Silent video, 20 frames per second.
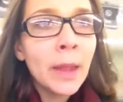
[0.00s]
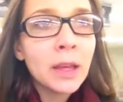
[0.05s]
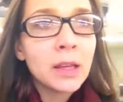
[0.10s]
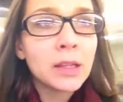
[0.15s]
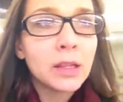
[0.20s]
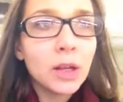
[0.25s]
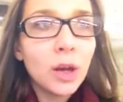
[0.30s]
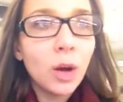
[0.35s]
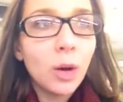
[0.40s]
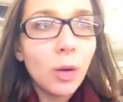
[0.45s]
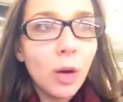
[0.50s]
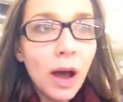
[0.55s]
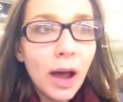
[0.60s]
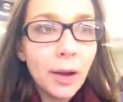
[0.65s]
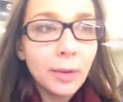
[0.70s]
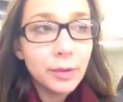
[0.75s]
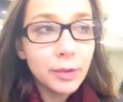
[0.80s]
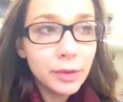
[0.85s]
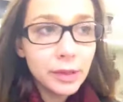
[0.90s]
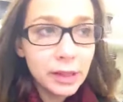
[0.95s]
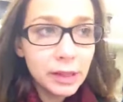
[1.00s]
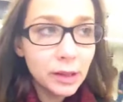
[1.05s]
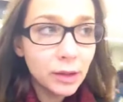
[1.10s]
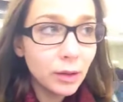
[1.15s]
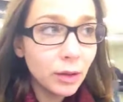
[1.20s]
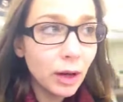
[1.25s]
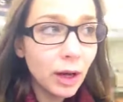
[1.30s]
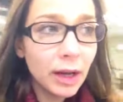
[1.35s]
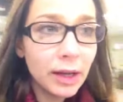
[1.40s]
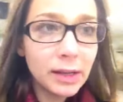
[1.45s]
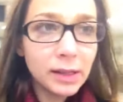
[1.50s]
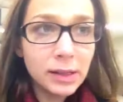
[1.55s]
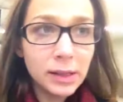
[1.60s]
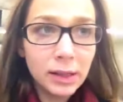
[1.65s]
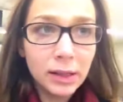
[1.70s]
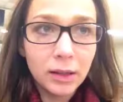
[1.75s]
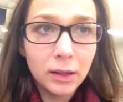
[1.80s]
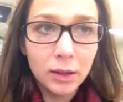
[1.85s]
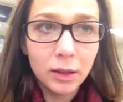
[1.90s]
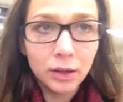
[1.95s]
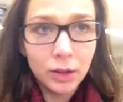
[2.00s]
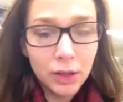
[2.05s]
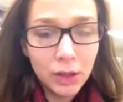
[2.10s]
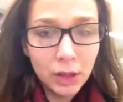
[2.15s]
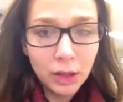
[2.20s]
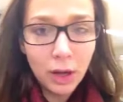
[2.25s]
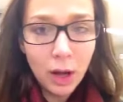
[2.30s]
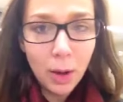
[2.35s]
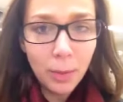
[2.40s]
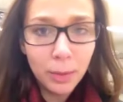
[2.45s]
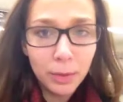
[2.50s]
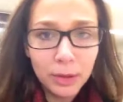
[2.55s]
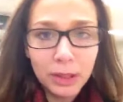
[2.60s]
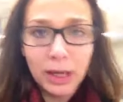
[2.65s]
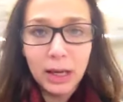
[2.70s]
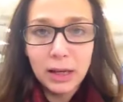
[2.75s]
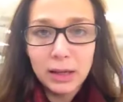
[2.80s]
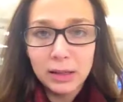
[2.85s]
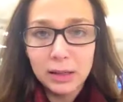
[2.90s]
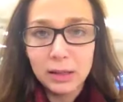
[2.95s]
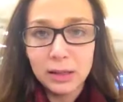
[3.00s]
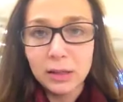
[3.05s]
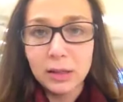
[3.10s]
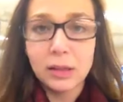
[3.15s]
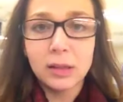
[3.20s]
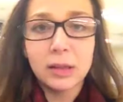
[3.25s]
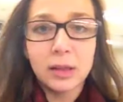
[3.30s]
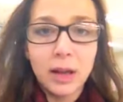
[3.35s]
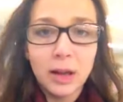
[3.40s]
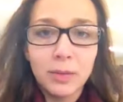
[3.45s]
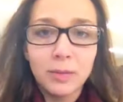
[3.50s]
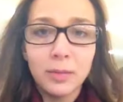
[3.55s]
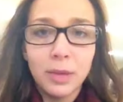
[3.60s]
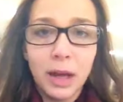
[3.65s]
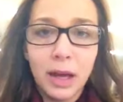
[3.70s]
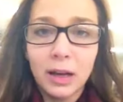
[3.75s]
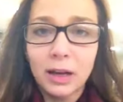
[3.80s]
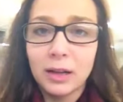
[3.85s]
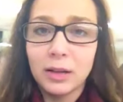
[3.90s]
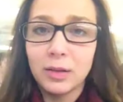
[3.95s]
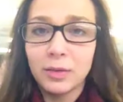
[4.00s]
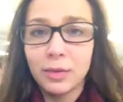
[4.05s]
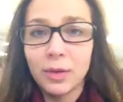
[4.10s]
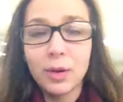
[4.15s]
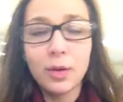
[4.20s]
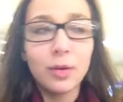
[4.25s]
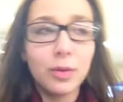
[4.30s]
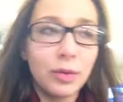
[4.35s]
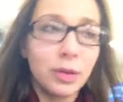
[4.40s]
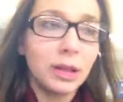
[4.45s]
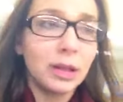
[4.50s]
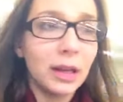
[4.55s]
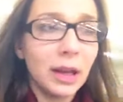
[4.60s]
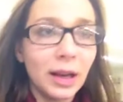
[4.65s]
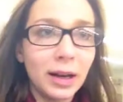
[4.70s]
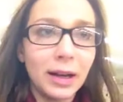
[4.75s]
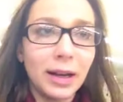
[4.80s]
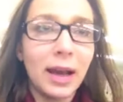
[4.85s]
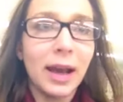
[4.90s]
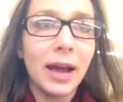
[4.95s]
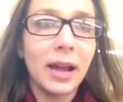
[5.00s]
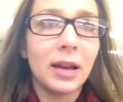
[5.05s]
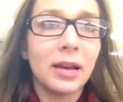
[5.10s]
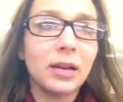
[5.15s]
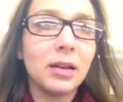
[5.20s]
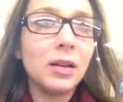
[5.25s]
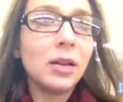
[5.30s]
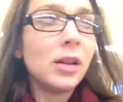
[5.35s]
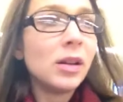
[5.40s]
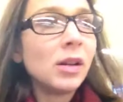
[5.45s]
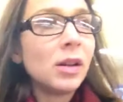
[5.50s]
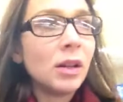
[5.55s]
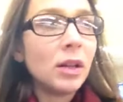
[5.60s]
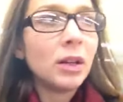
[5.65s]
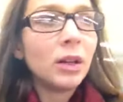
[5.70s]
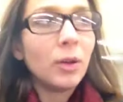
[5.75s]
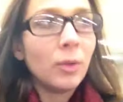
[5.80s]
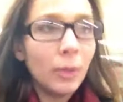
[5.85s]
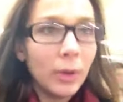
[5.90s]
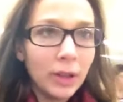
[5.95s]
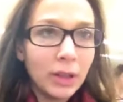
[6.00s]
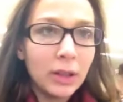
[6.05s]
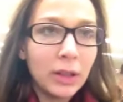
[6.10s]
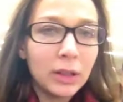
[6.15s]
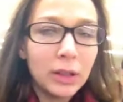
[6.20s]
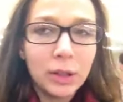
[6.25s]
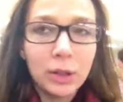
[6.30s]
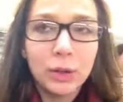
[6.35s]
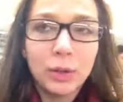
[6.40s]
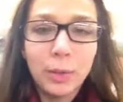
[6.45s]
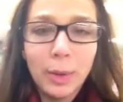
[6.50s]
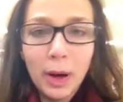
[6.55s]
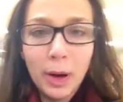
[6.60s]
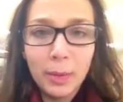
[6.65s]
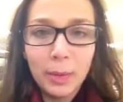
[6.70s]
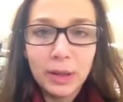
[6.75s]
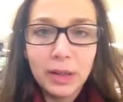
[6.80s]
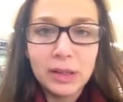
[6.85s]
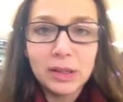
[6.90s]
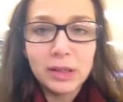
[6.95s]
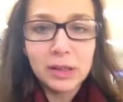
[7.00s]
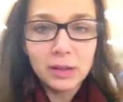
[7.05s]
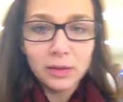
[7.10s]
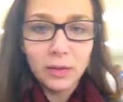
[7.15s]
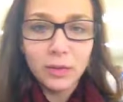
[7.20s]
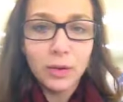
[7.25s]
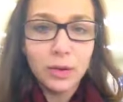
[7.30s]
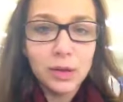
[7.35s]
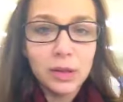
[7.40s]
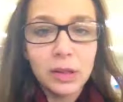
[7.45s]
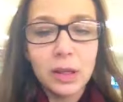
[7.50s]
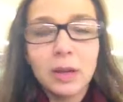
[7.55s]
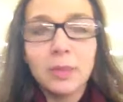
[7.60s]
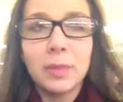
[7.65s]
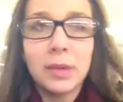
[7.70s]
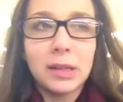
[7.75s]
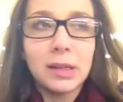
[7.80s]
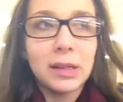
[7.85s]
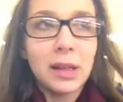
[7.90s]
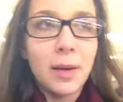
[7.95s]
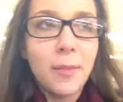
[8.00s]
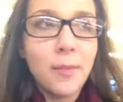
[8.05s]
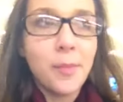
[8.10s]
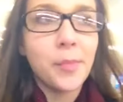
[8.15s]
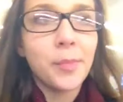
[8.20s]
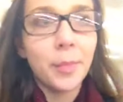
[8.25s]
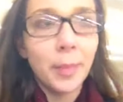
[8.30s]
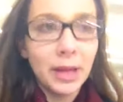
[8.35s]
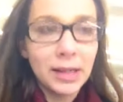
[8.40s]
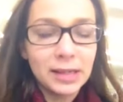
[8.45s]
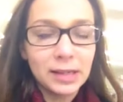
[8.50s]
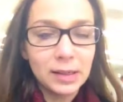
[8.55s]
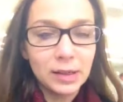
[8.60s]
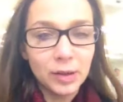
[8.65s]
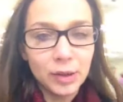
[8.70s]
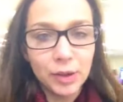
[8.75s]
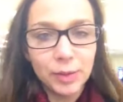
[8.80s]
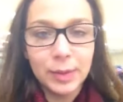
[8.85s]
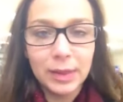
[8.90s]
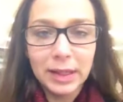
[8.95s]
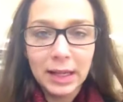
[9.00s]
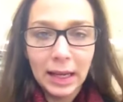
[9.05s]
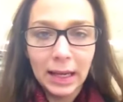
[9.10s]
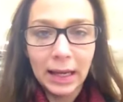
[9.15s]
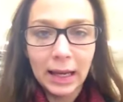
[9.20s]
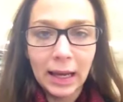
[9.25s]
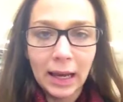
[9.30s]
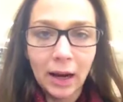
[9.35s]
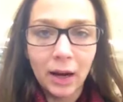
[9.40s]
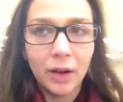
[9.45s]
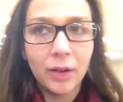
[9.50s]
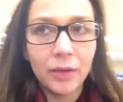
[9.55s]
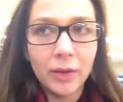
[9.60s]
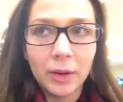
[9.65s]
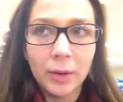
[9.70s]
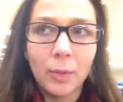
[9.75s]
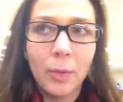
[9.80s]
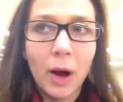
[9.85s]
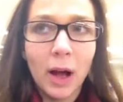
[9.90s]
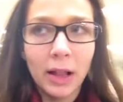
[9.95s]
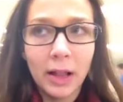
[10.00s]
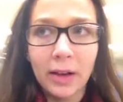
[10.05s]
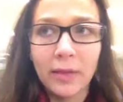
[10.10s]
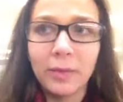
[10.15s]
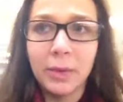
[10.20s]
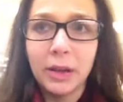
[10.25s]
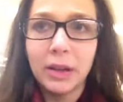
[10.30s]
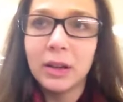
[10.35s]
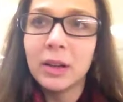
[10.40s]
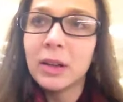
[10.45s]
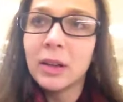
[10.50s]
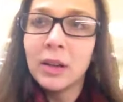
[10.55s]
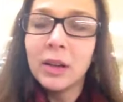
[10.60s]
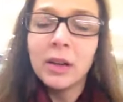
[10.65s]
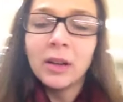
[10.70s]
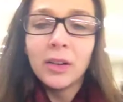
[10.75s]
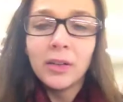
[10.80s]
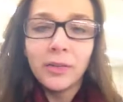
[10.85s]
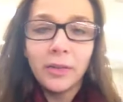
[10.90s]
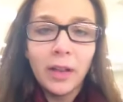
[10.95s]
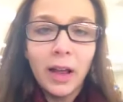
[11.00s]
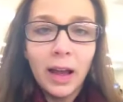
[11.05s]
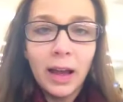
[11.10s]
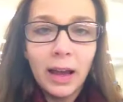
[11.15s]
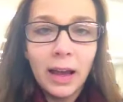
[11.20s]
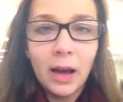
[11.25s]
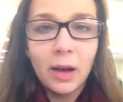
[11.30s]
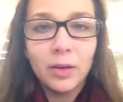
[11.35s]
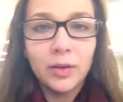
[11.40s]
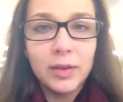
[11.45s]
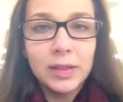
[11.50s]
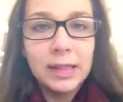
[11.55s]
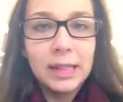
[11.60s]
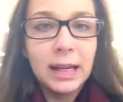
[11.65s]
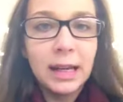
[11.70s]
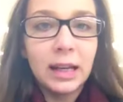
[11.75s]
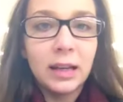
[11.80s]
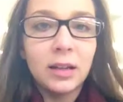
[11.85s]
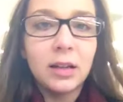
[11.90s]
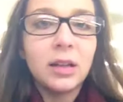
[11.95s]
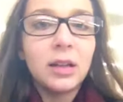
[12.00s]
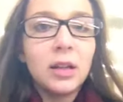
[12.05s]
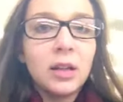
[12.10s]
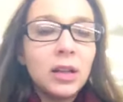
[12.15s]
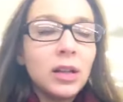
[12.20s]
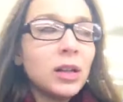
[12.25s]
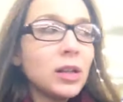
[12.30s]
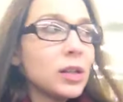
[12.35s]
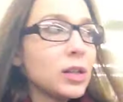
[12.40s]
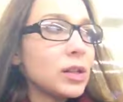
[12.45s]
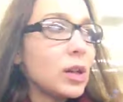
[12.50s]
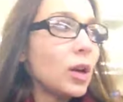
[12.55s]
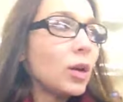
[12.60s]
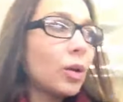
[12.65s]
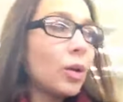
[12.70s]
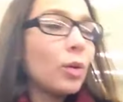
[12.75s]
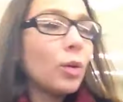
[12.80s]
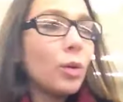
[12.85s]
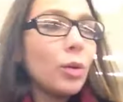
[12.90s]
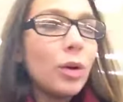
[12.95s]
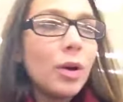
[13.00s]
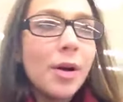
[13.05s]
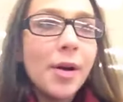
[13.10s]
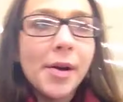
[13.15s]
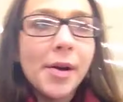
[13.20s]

So I will see you guys in just a couple days, because I'm heading the road yet again with the 2 puppies. Of course, I miss them. My sister's been taking care of them while I've been flying out of state. So